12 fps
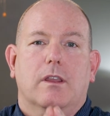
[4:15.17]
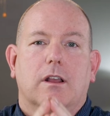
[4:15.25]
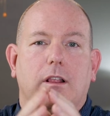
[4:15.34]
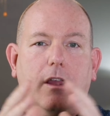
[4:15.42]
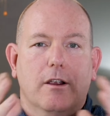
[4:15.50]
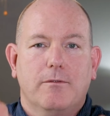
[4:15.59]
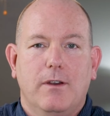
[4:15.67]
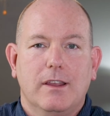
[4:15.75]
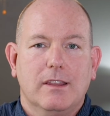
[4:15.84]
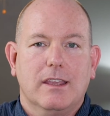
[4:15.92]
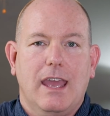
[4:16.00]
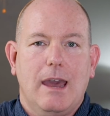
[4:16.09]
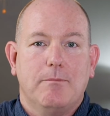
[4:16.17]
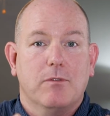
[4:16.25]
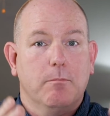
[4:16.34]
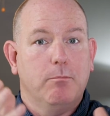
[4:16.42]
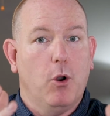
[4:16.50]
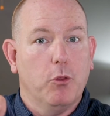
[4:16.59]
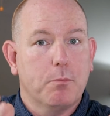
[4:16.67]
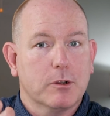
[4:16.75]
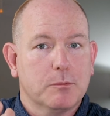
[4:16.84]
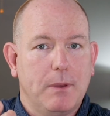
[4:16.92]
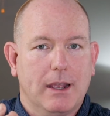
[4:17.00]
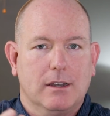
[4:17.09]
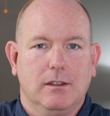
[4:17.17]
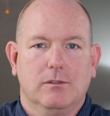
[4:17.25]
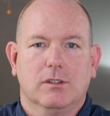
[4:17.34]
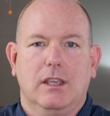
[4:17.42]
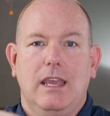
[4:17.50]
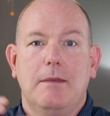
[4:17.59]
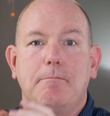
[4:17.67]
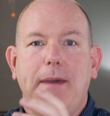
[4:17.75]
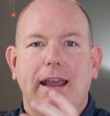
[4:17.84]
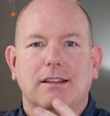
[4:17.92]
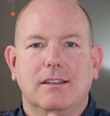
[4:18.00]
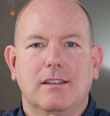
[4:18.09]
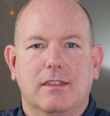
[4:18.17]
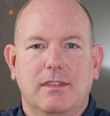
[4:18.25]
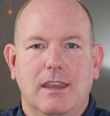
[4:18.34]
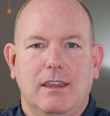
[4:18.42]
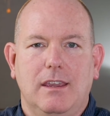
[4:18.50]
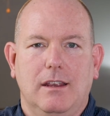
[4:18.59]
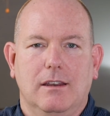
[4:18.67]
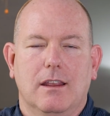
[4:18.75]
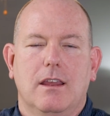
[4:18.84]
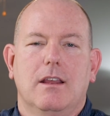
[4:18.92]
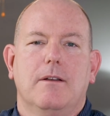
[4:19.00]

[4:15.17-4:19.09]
clarifying the gap from both perspectives, impacting the thinking,